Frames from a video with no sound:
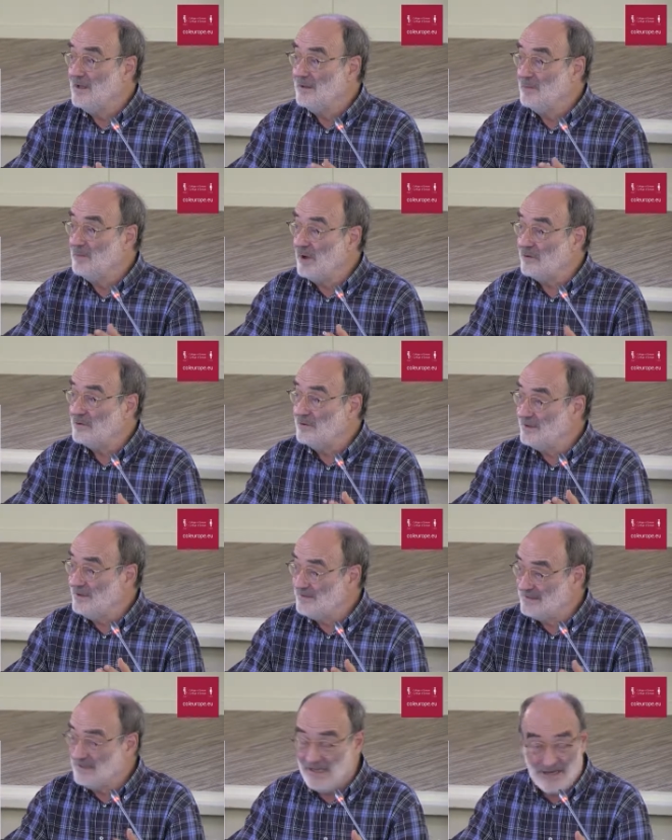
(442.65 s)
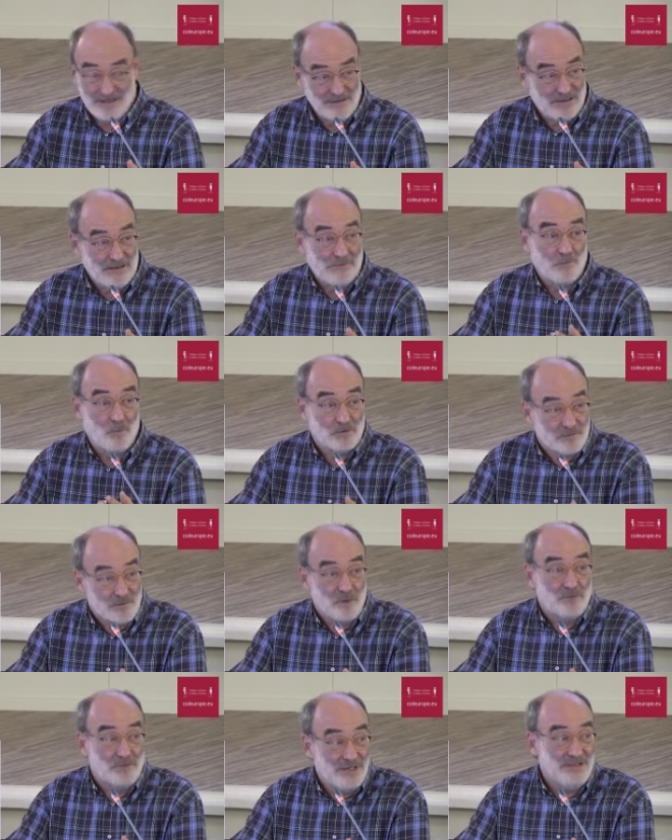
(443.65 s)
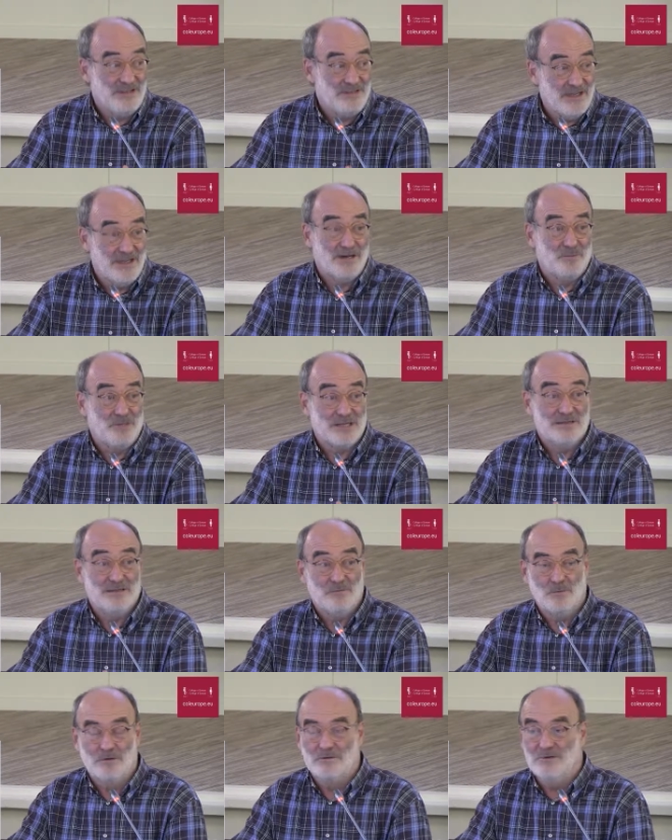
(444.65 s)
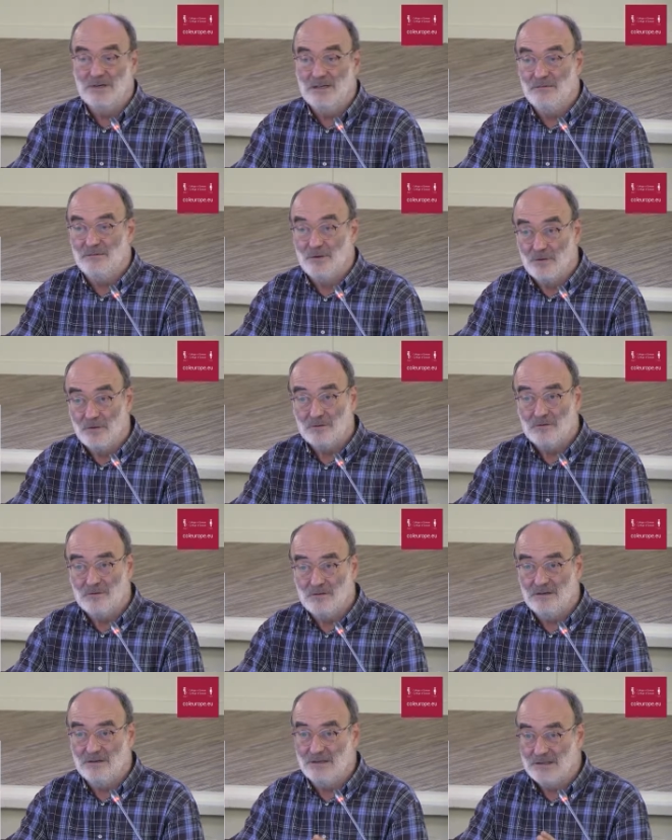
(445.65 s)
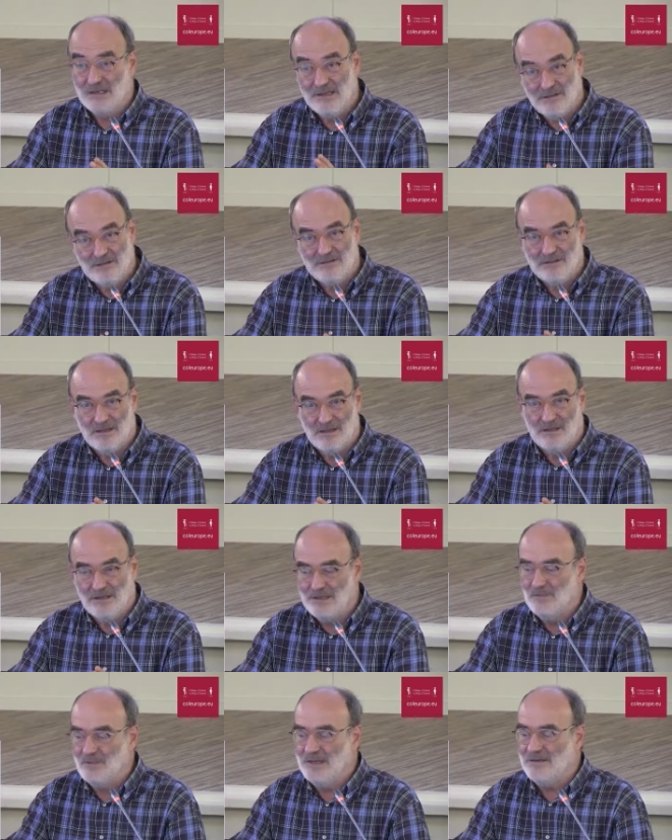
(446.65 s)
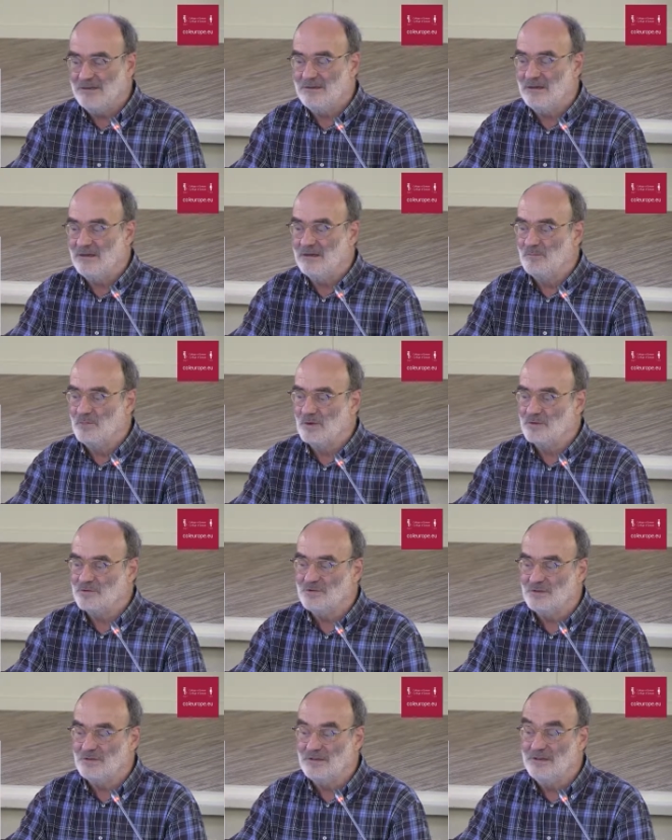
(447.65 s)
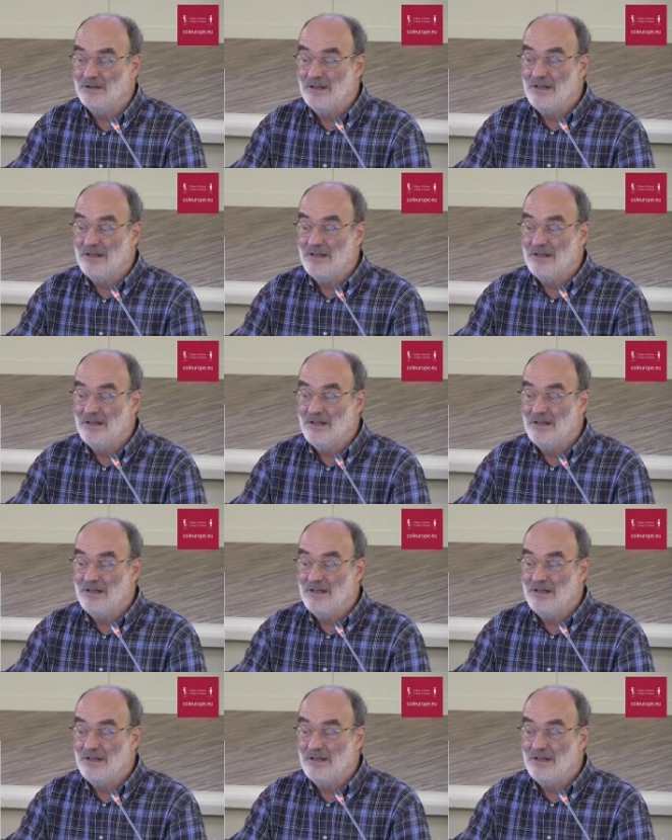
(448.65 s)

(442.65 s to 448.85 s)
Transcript: The Bloco de Izquierda was already there, but it was reinforced at least a little bit in Portugal.